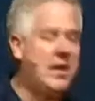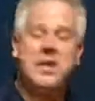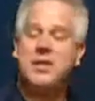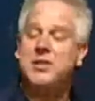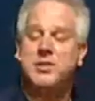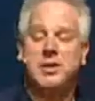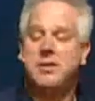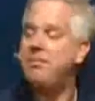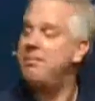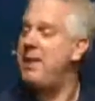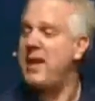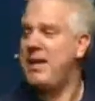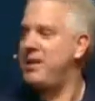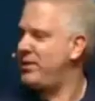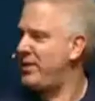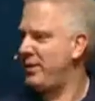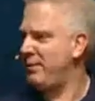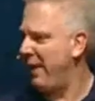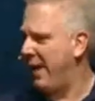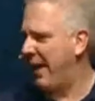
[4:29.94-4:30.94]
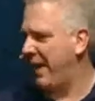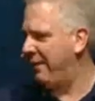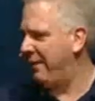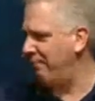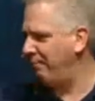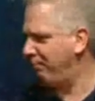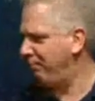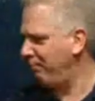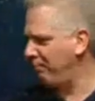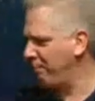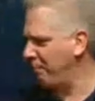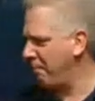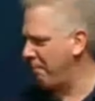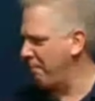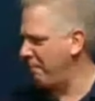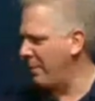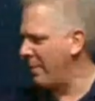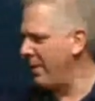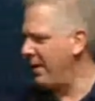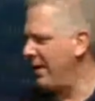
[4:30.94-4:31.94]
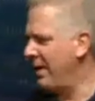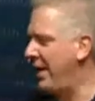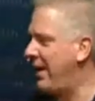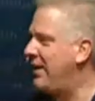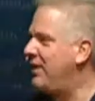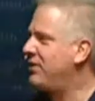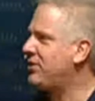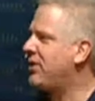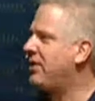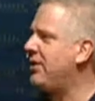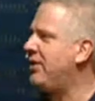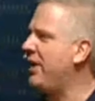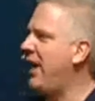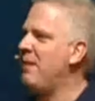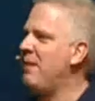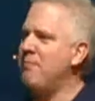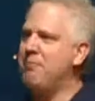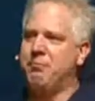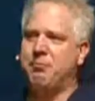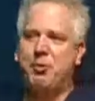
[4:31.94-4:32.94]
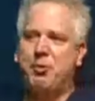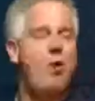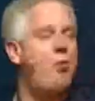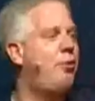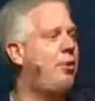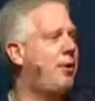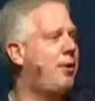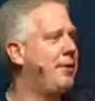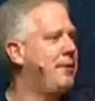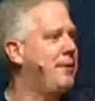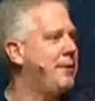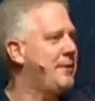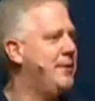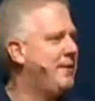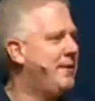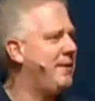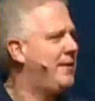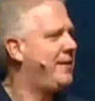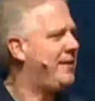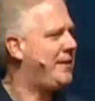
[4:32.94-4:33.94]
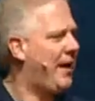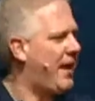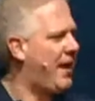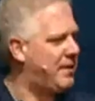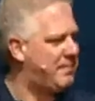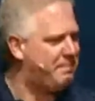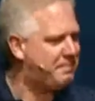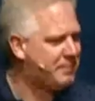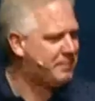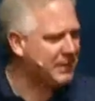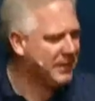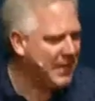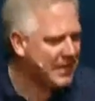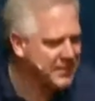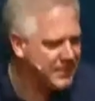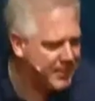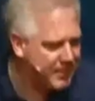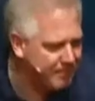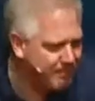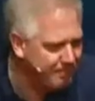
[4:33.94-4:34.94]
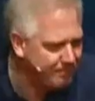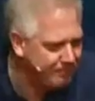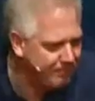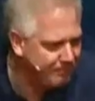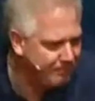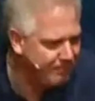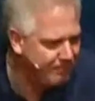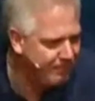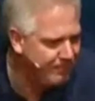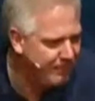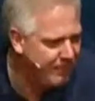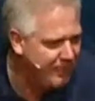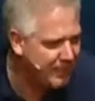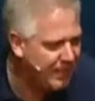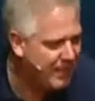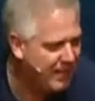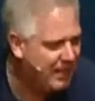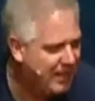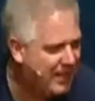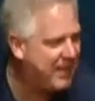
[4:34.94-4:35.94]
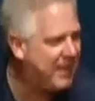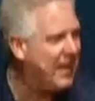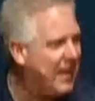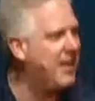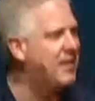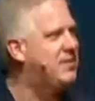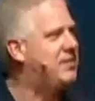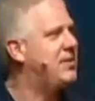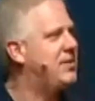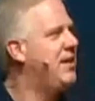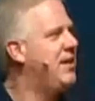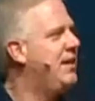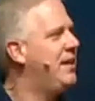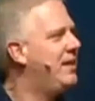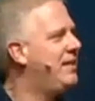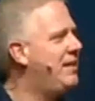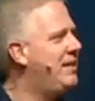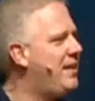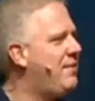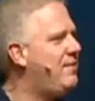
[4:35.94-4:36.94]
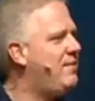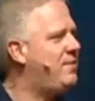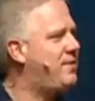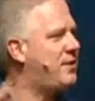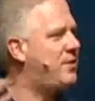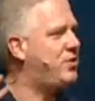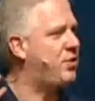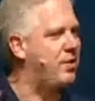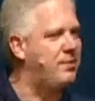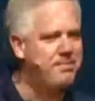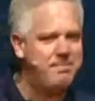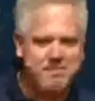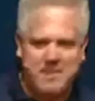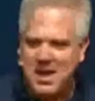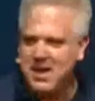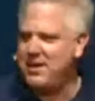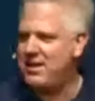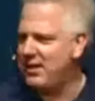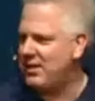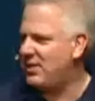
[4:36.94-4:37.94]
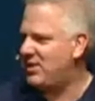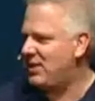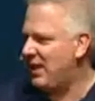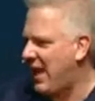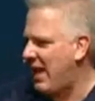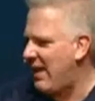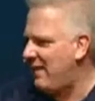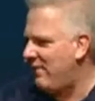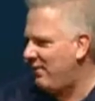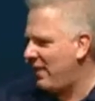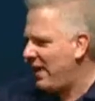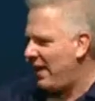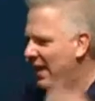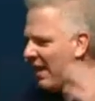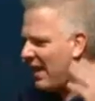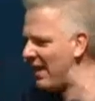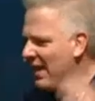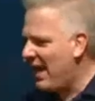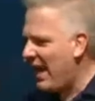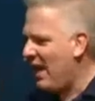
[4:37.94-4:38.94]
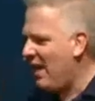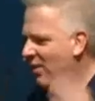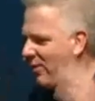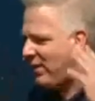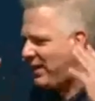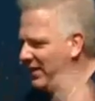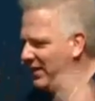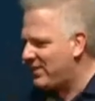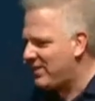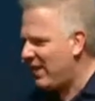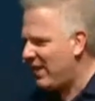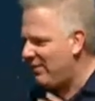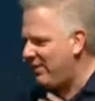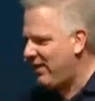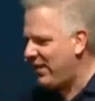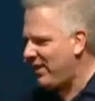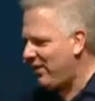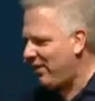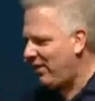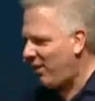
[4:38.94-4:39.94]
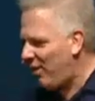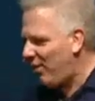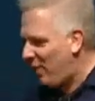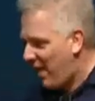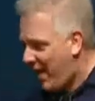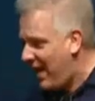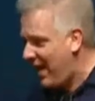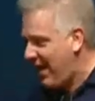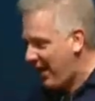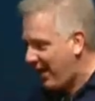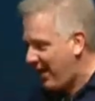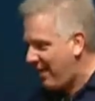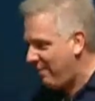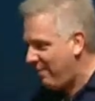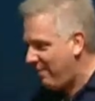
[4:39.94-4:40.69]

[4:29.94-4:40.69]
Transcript: He's an amazing man, and he's going to die broke. God bless him. He has lived a tremendous life, and now he's giving it all away.